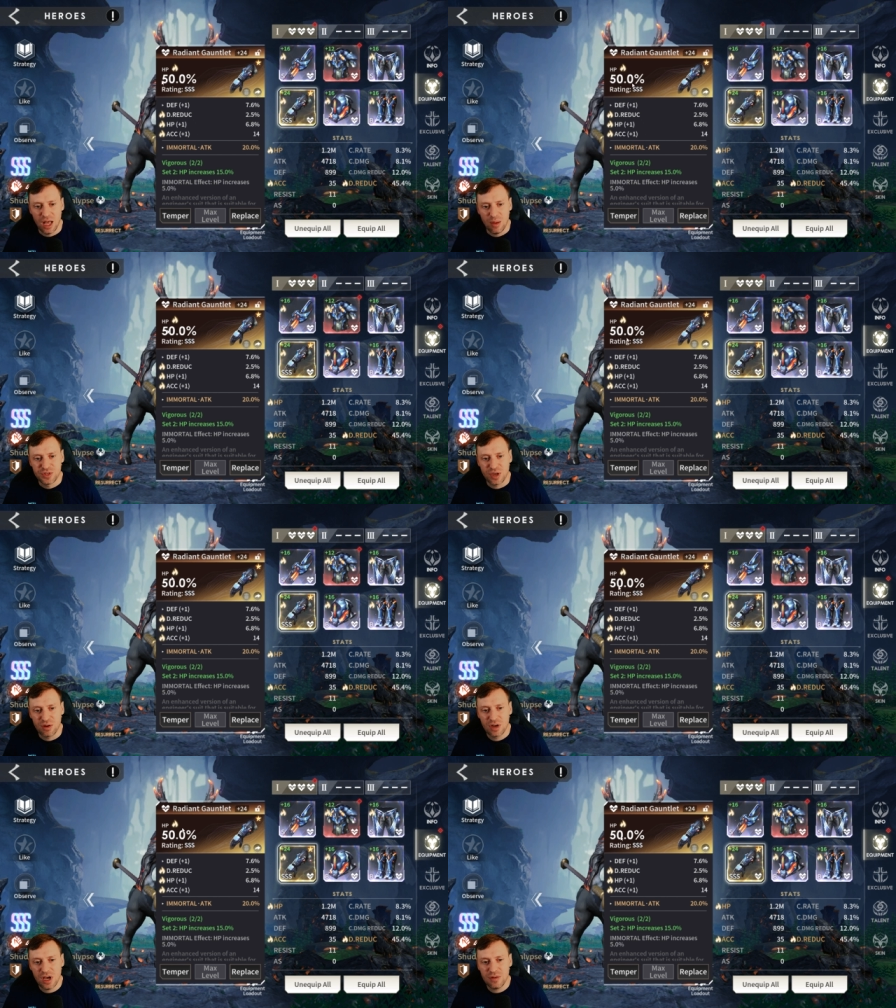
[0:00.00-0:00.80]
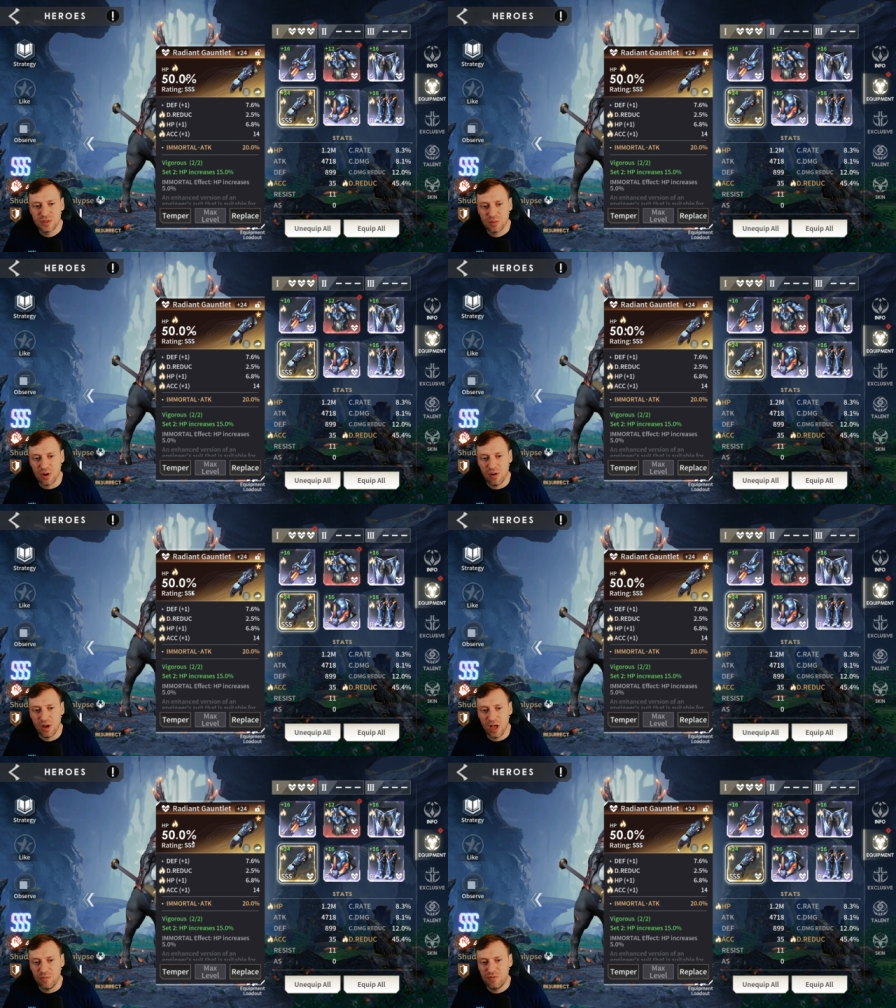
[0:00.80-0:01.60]
Um, so gloves, we
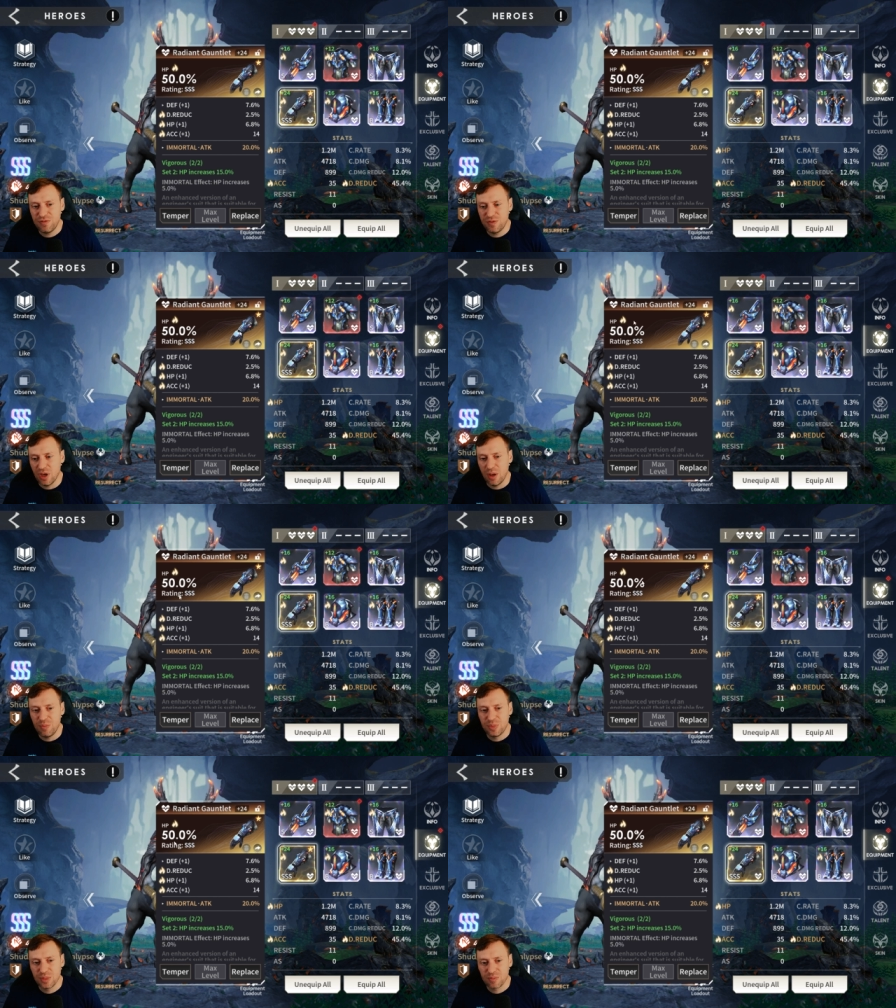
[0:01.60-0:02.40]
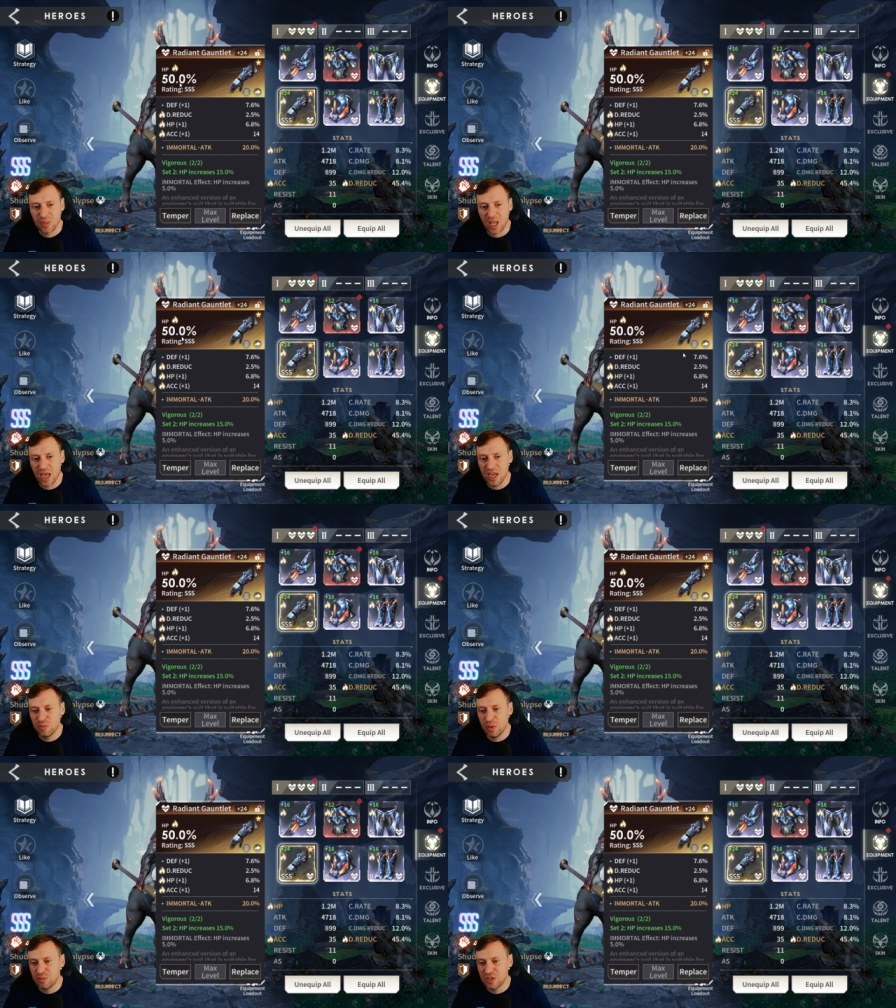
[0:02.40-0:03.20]
got um, fifty, um,
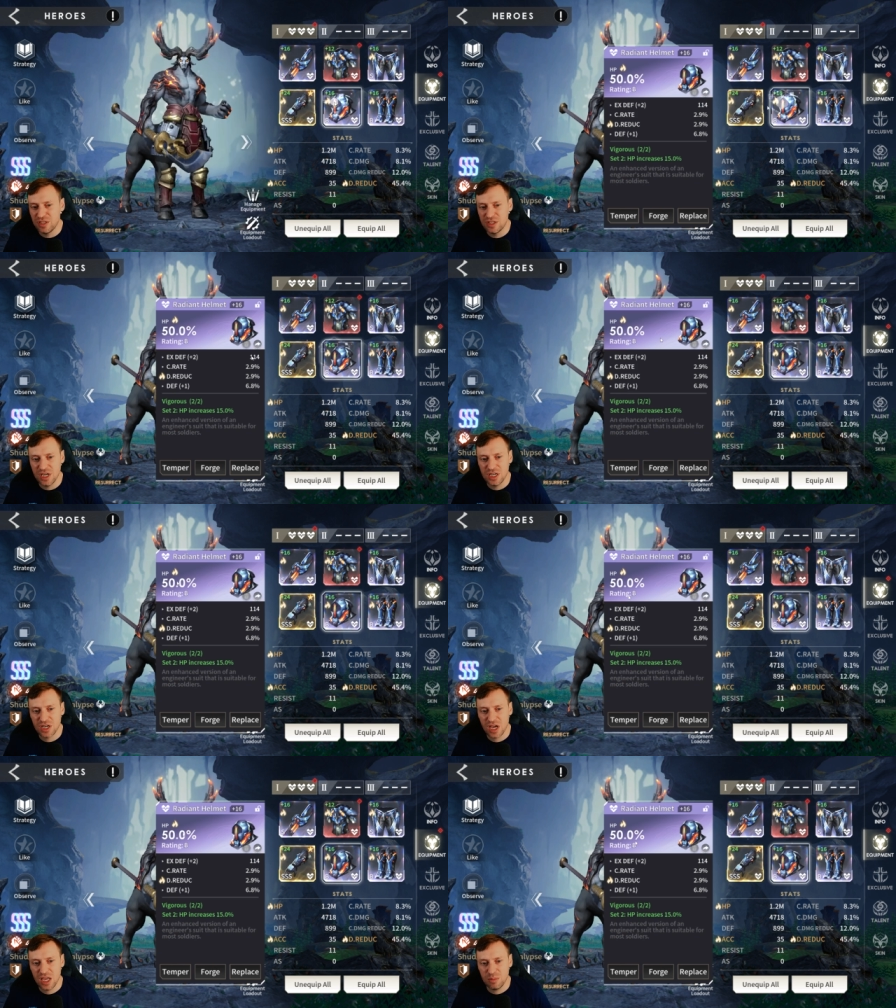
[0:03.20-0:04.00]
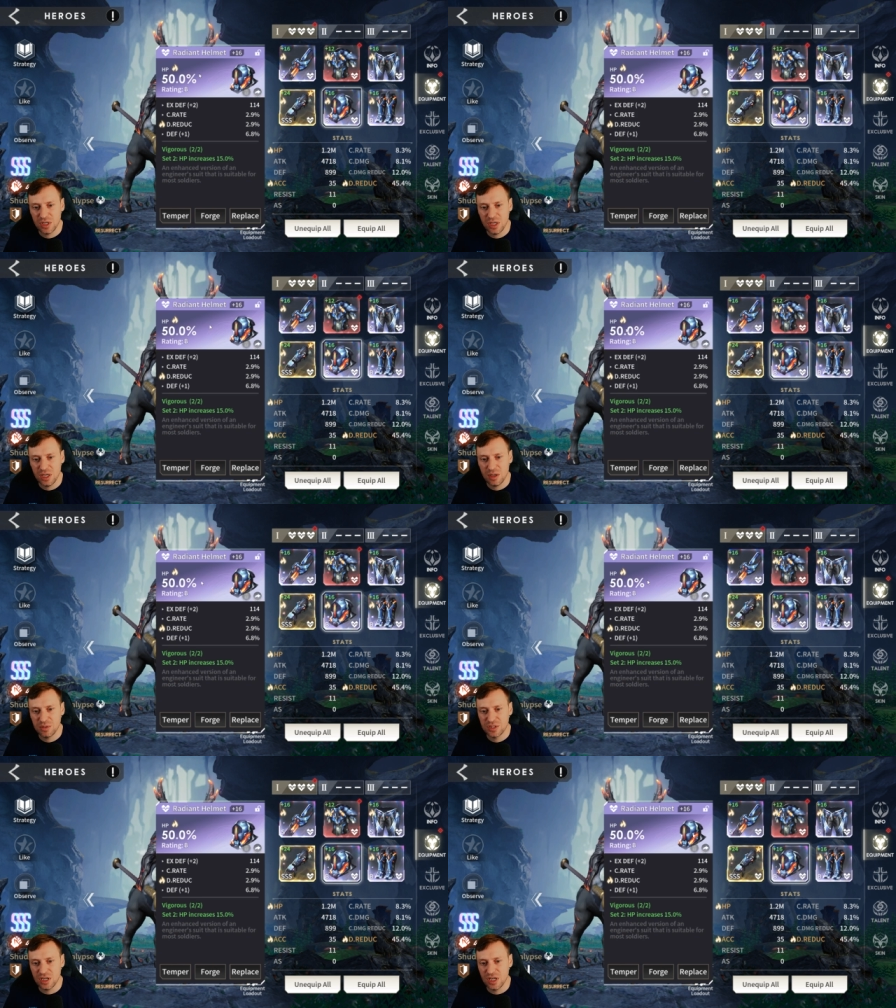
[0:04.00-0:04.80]
H P percentage, H P
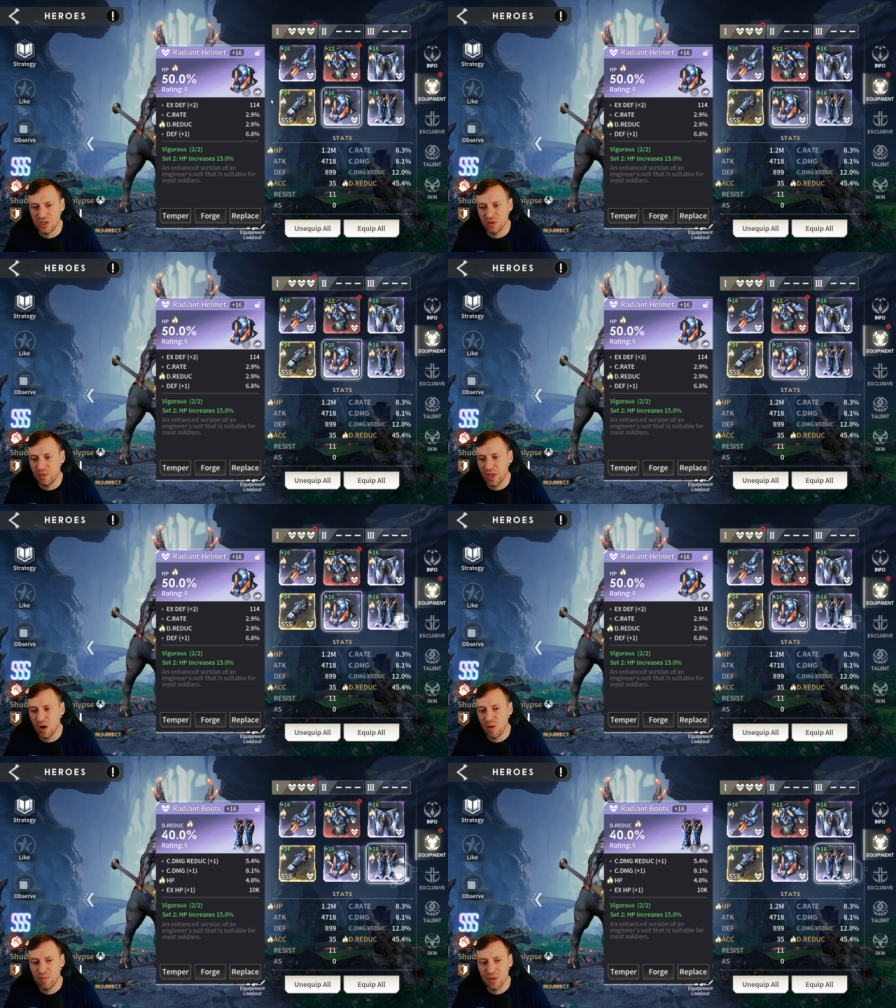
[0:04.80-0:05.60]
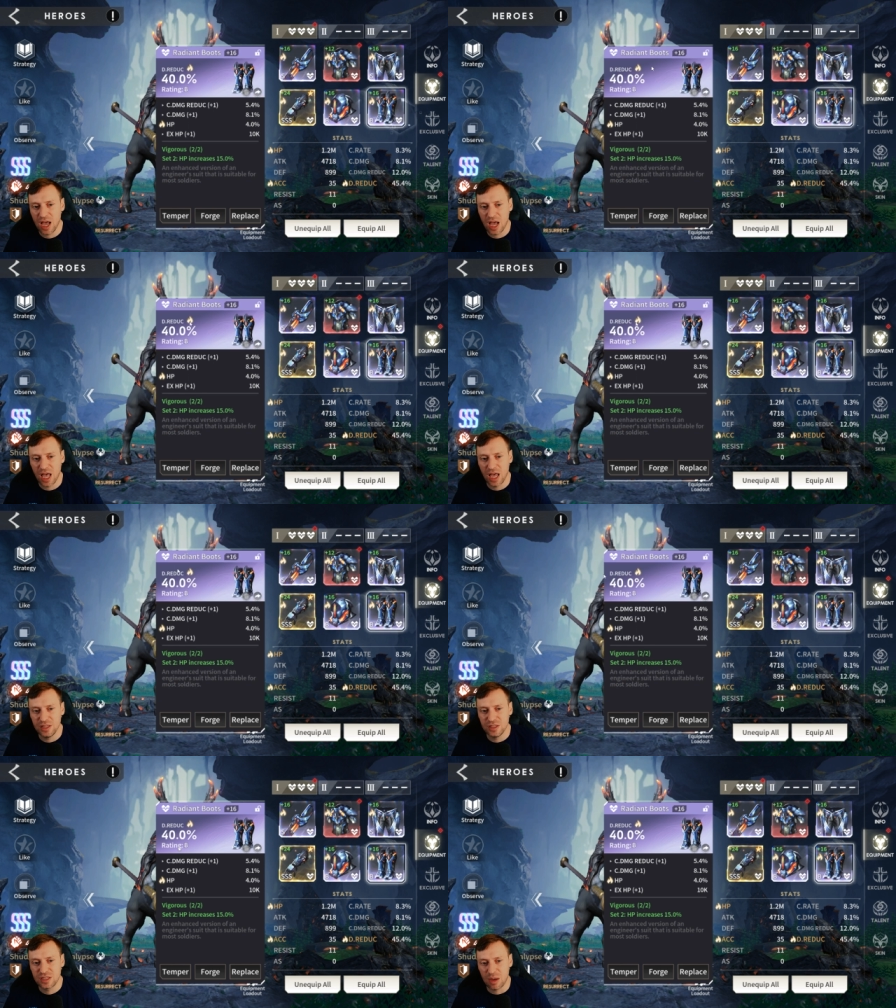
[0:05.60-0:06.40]
percentage on the helm
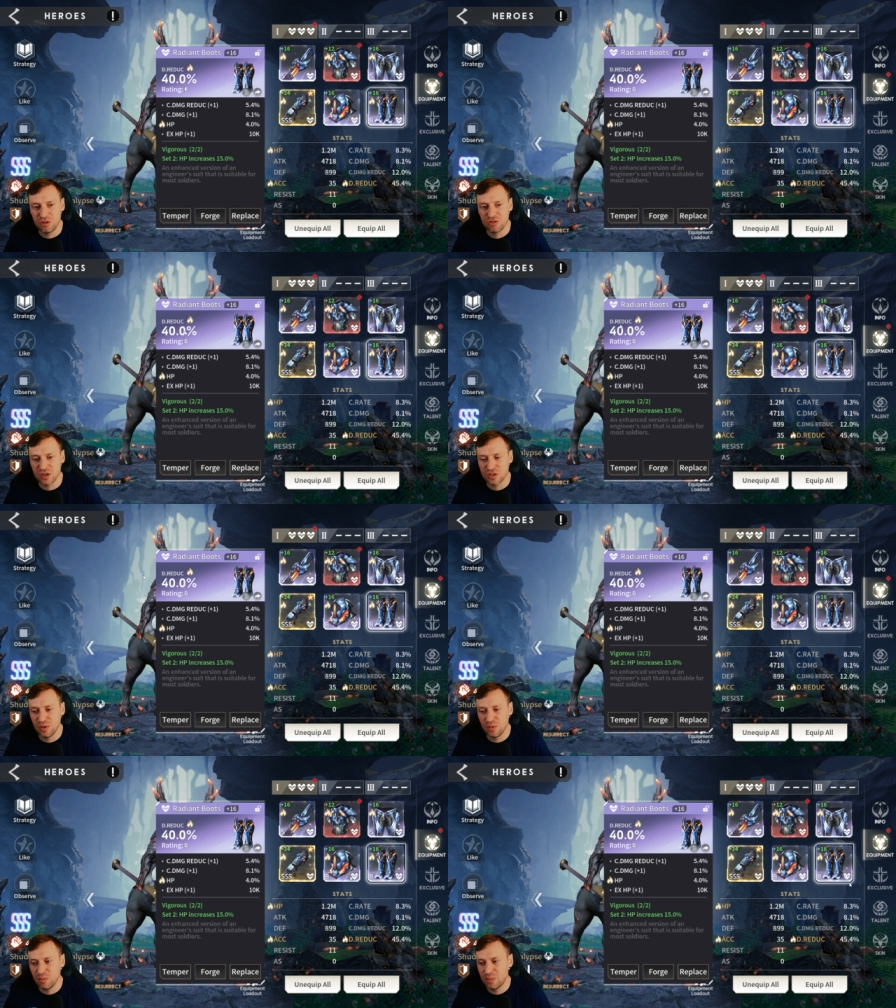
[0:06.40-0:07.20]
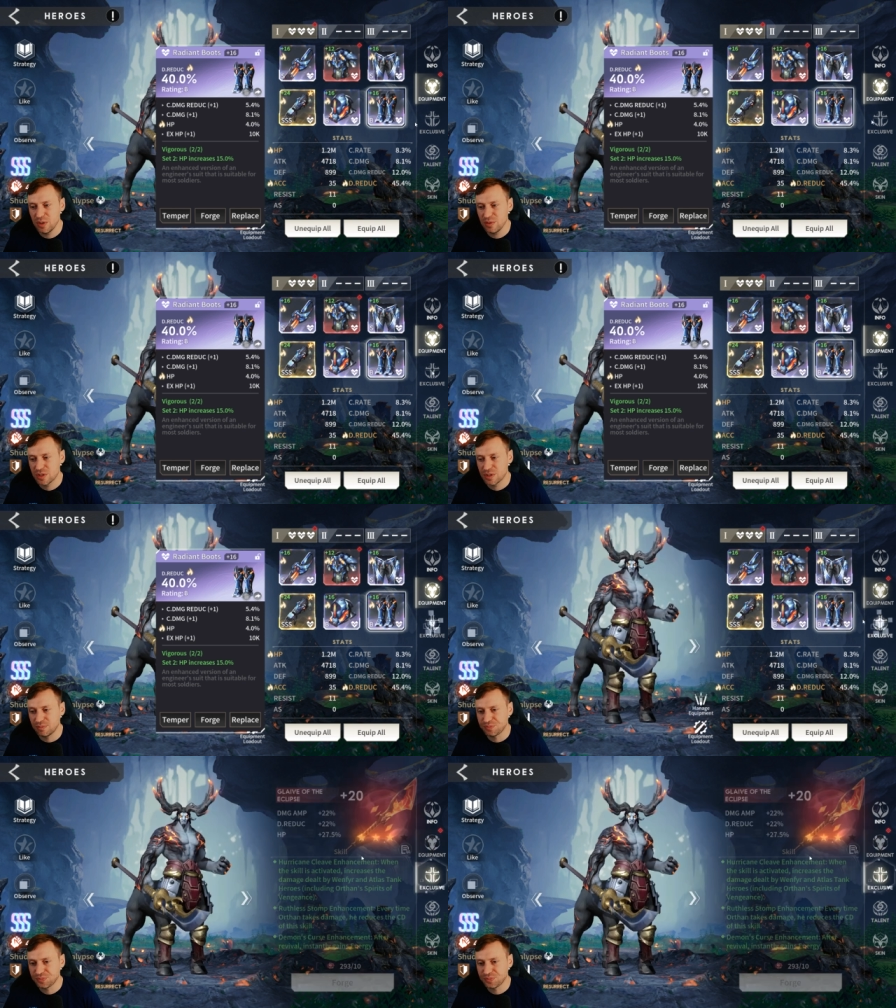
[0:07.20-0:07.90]
and damage reduction on the boots.